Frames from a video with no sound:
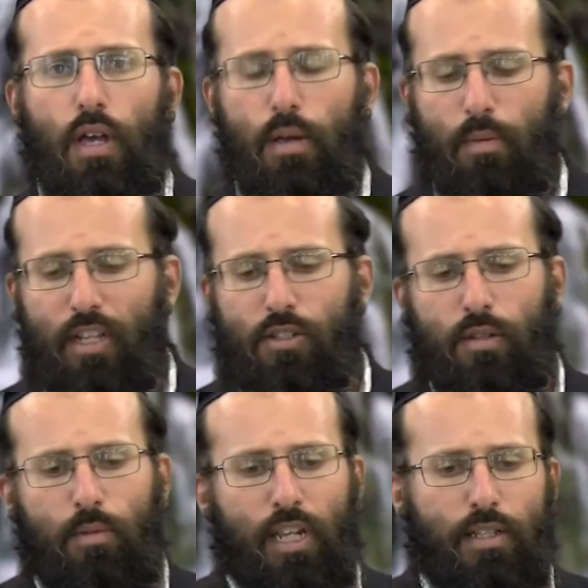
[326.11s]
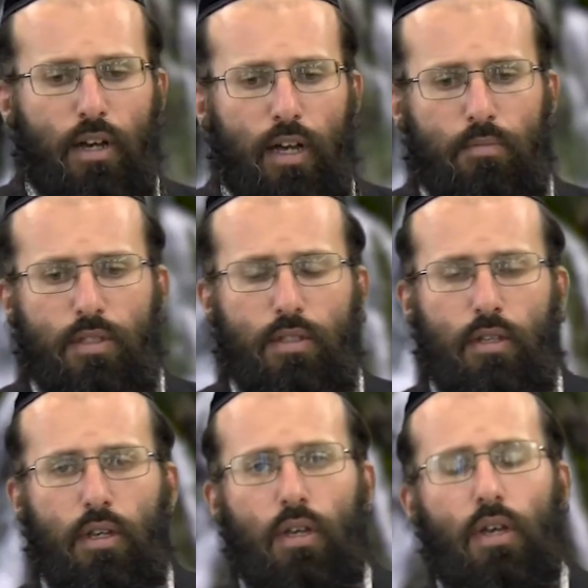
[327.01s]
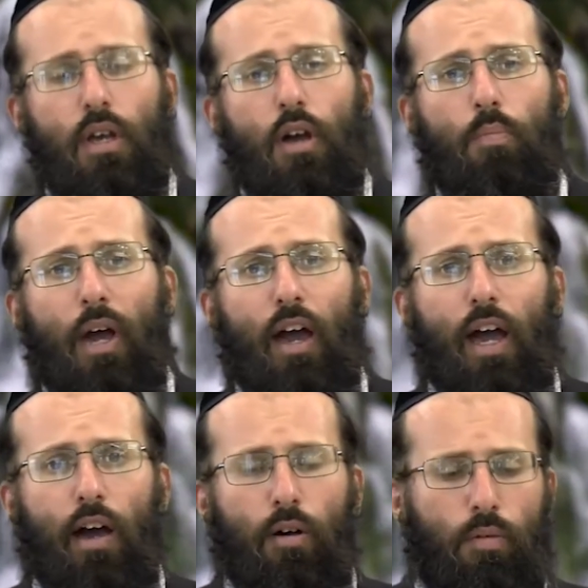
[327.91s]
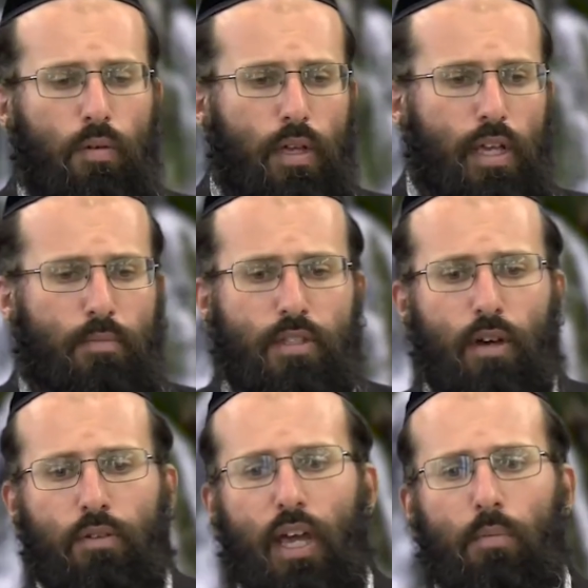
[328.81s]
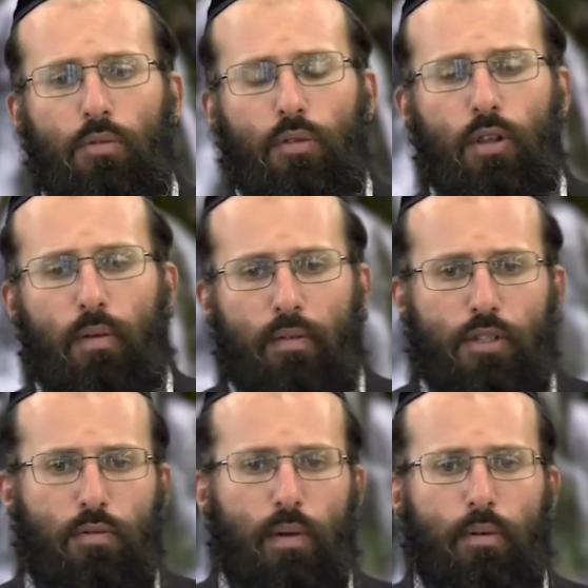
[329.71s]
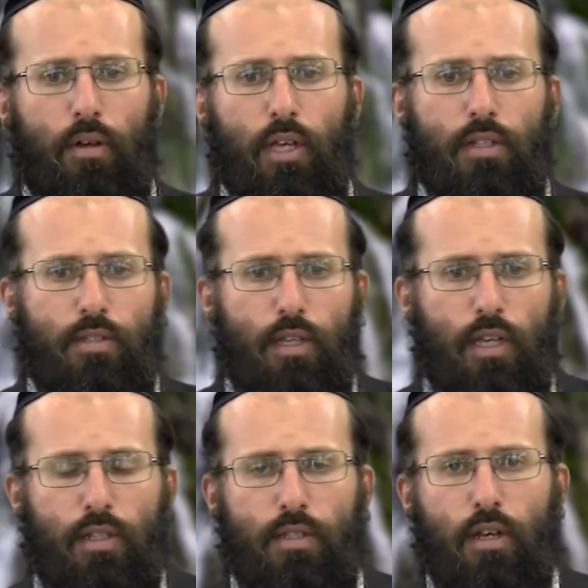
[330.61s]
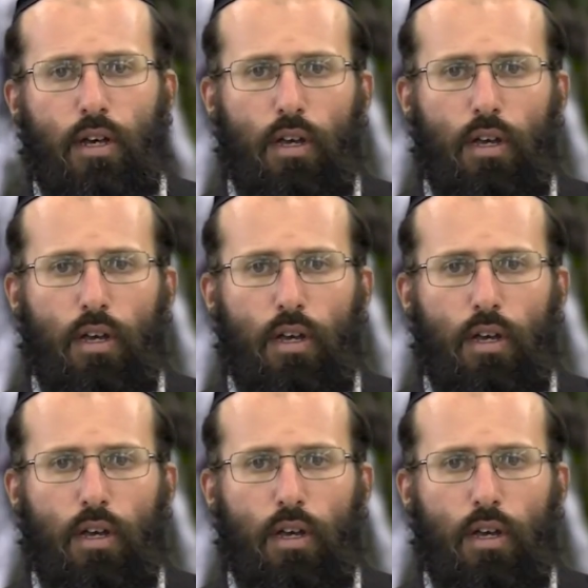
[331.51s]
He mentioned many times about how he himself came through the Lubavitcher Rebbe, his